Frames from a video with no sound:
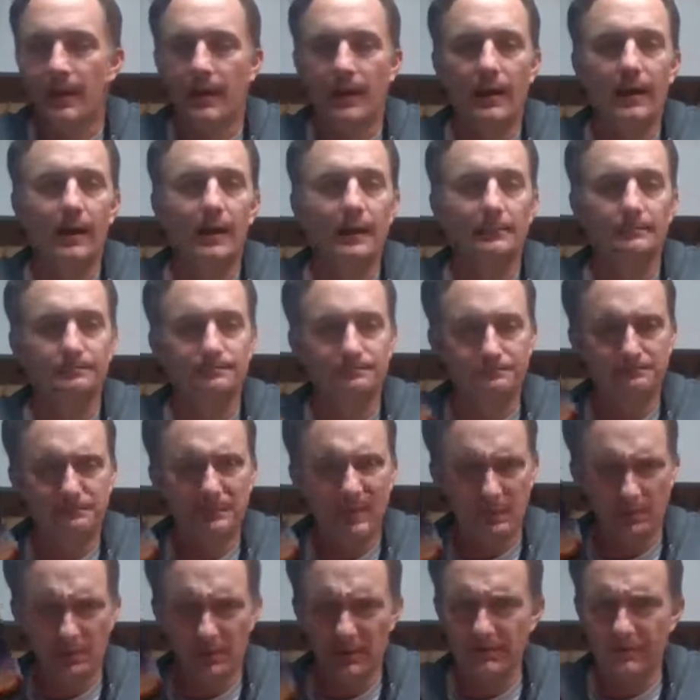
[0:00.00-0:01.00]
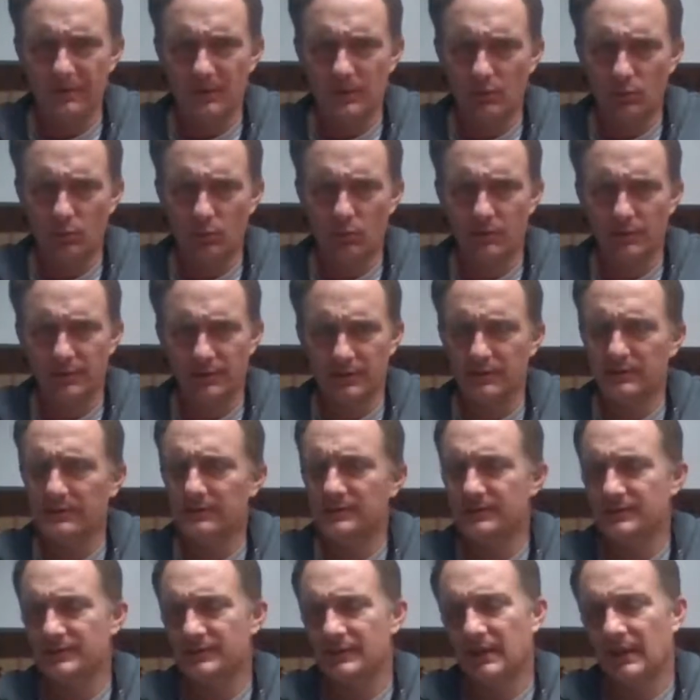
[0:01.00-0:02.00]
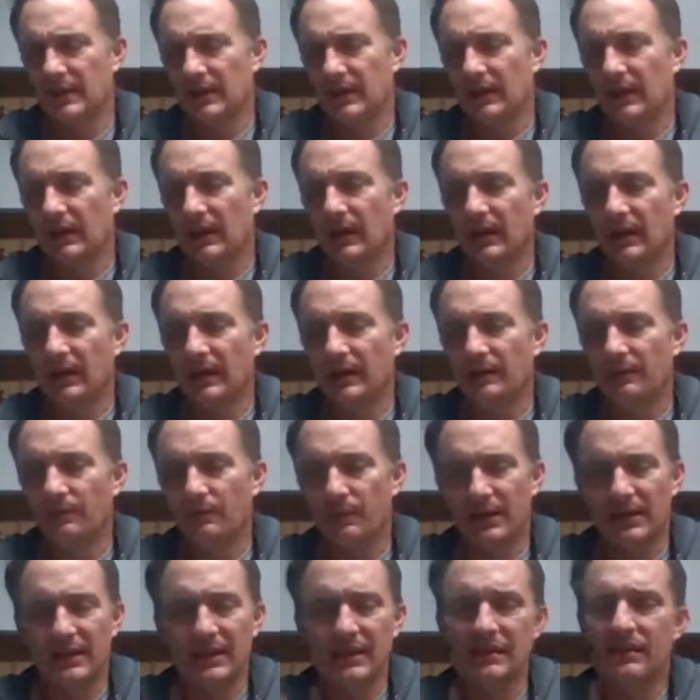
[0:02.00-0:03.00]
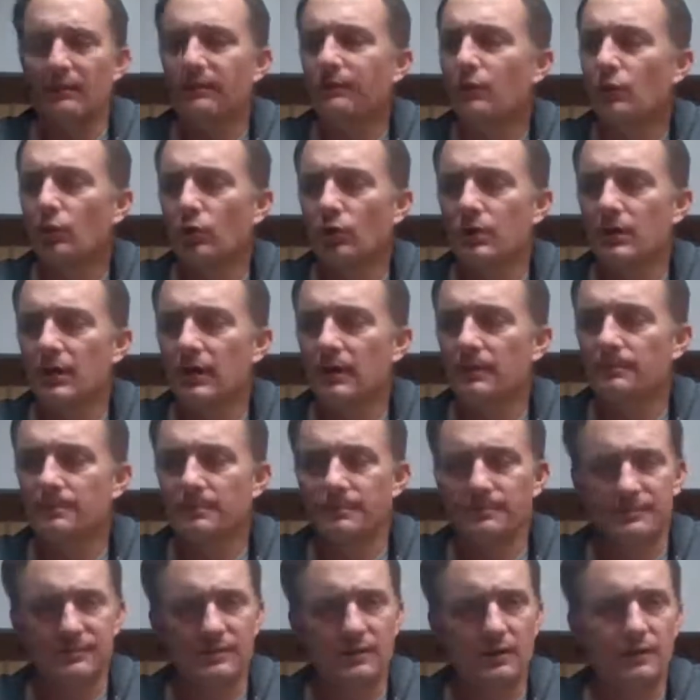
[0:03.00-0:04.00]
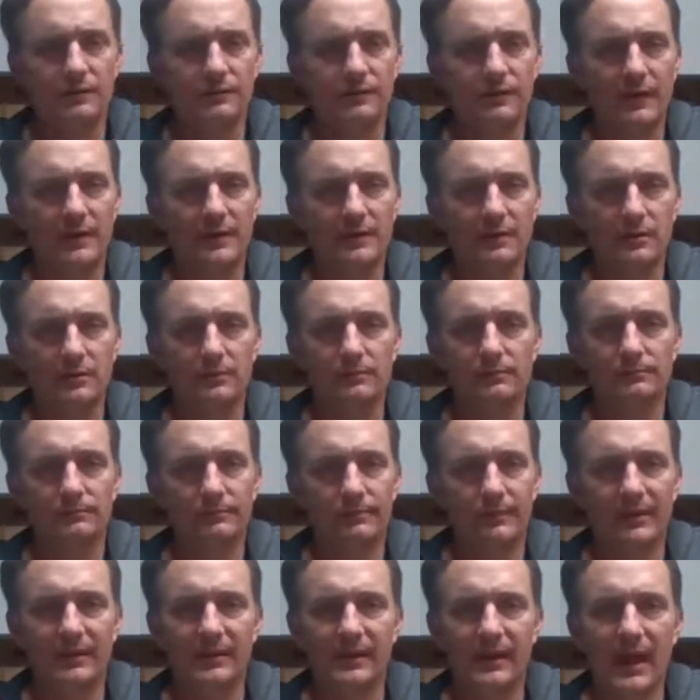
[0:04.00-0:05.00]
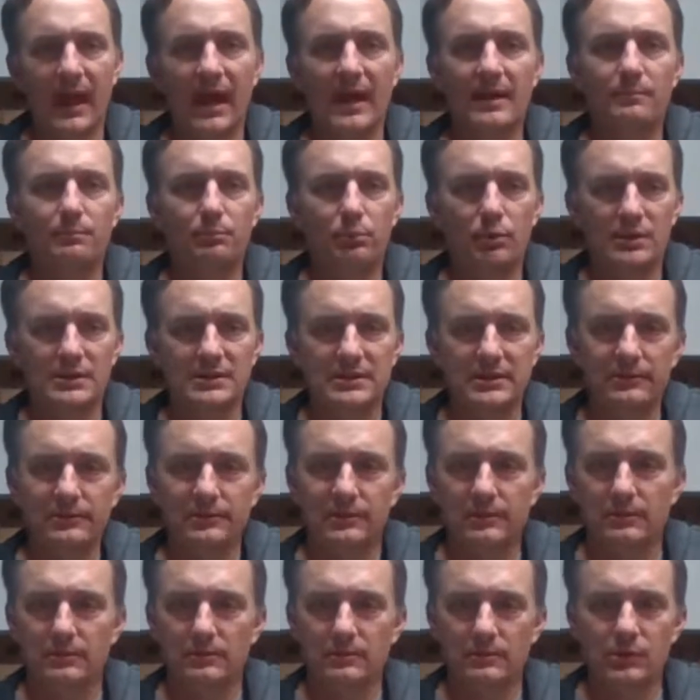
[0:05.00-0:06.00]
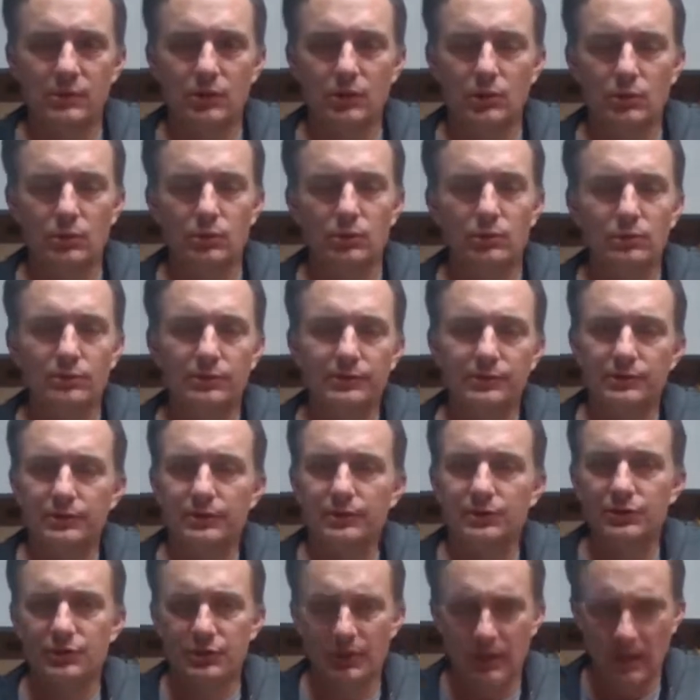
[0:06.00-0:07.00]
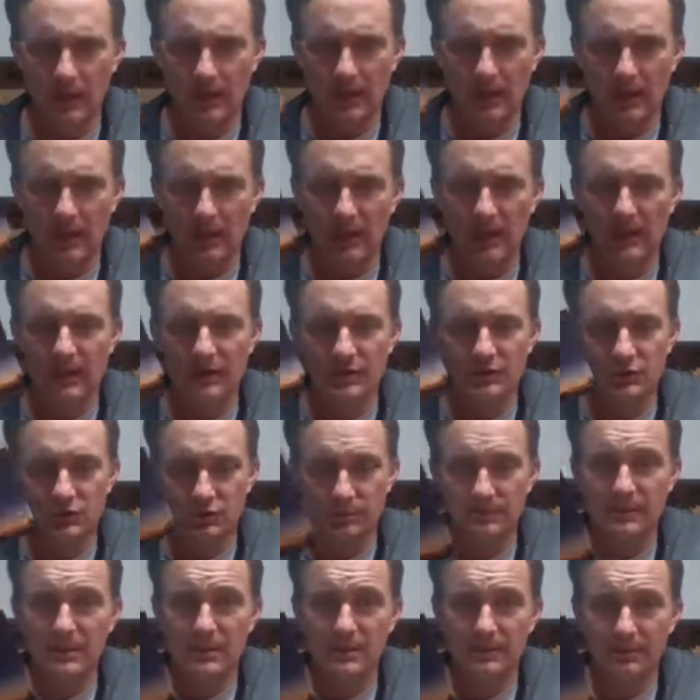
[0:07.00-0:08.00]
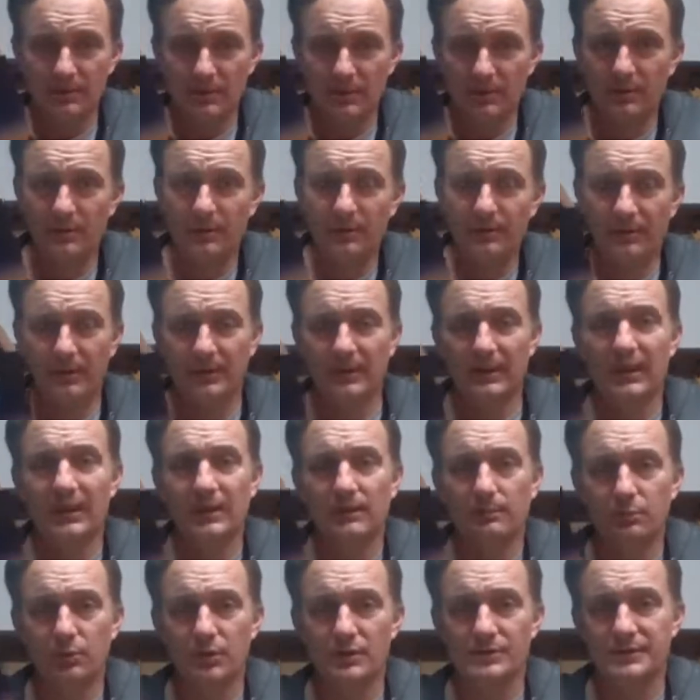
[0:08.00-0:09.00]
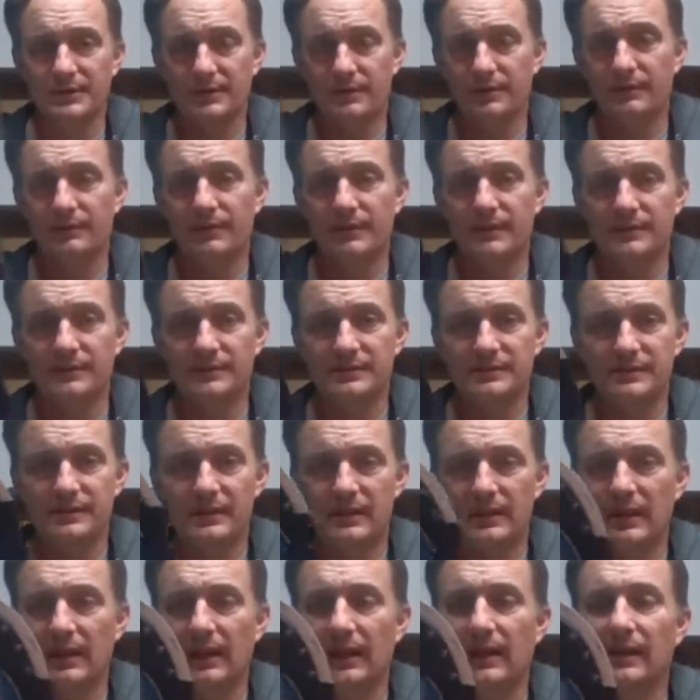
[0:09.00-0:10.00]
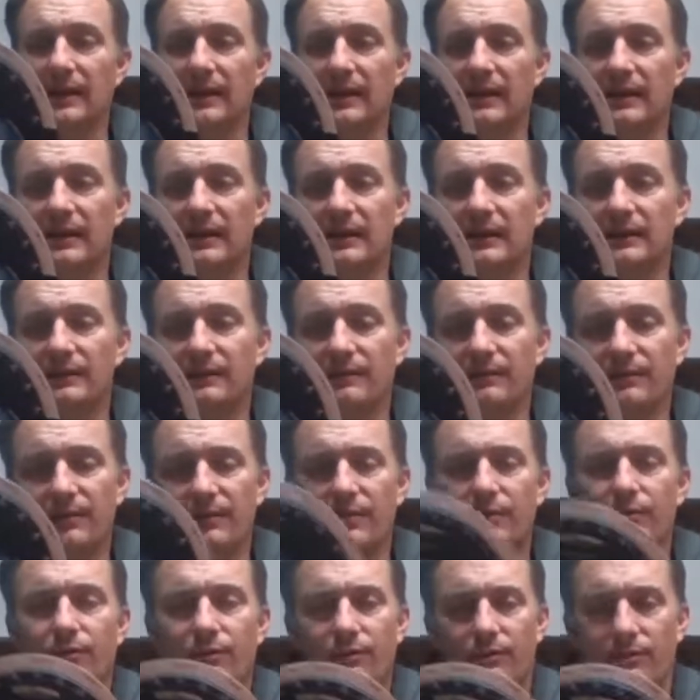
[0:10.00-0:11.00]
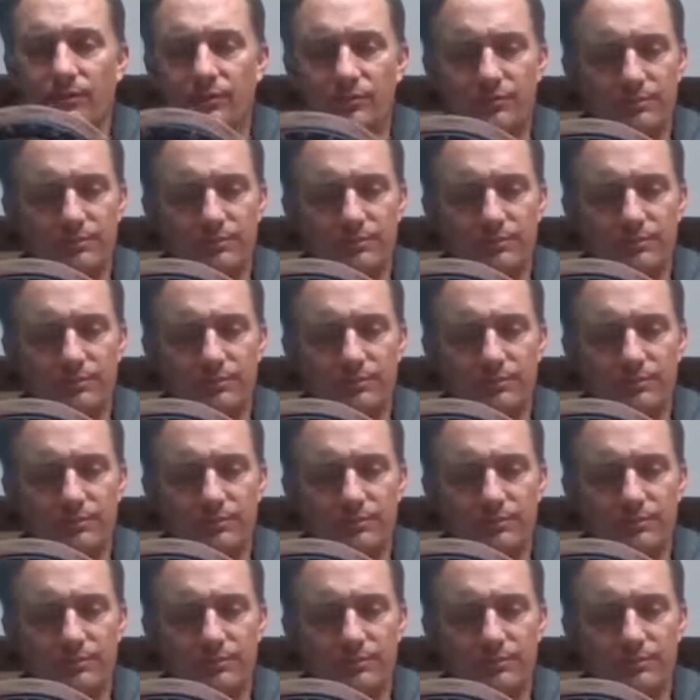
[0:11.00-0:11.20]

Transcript: I believe you can order these. But again, if you look up Starfinder and add printout to your Google search, you should be able to get a printout of this. There's